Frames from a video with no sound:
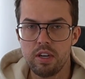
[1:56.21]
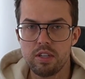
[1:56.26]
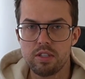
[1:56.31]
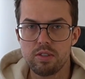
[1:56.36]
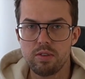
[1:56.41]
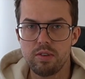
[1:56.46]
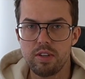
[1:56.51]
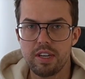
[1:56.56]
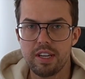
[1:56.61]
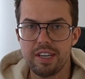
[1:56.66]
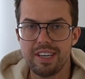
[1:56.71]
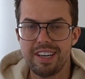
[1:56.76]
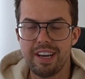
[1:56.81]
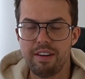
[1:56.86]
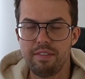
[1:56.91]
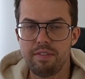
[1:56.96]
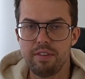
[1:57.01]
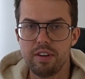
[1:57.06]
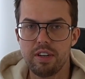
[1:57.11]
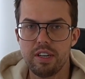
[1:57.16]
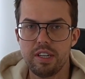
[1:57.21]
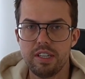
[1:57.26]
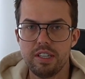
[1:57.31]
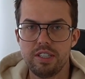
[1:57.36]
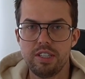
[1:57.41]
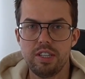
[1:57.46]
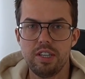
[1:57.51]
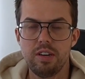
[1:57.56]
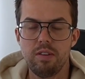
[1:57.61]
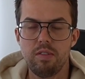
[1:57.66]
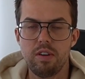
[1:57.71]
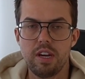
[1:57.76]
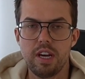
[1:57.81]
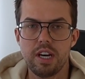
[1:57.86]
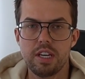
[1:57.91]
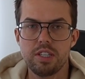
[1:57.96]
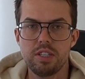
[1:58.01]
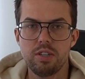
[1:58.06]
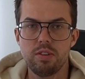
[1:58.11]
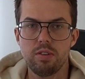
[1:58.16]
So you can definitely see the
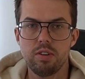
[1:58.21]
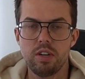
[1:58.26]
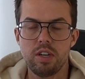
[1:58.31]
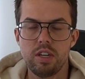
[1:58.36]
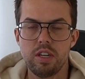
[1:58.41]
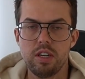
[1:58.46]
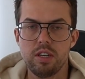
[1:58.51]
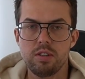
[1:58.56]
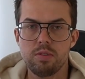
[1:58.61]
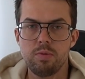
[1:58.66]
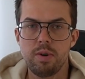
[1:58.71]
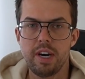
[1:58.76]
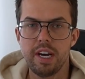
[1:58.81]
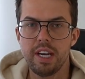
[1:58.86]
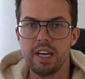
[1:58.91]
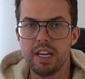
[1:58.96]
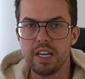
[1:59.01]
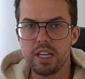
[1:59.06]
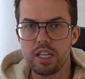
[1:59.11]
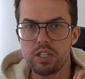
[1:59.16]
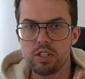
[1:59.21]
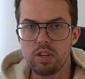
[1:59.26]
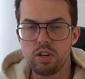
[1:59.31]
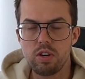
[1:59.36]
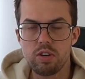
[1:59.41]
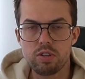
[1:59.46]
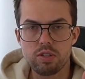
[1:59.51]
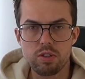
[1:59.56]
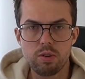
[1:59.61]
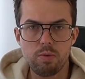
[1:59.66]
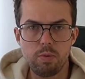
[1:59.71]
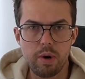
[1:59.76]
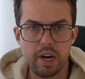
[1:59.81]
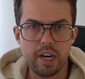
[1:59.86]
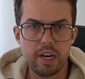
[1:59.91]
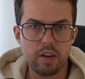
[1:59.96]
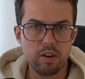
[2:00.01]
reaction on the DXY. And that is also why